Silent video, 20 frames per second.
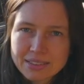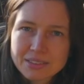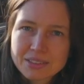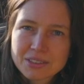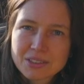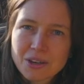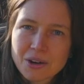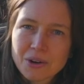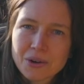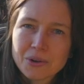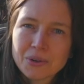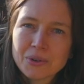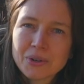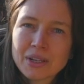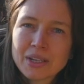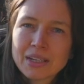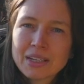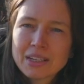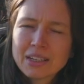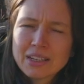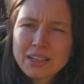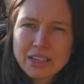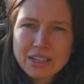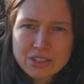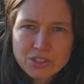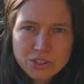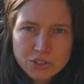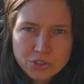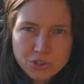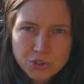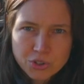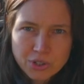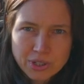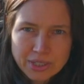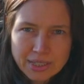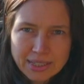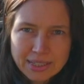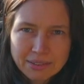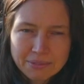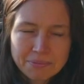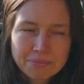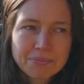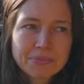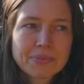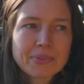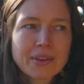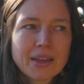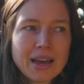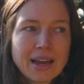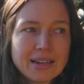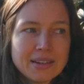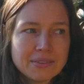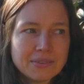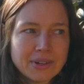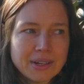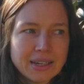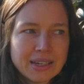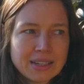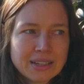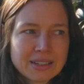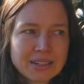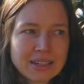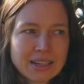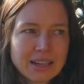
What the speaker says: So it's a journey. Anyway,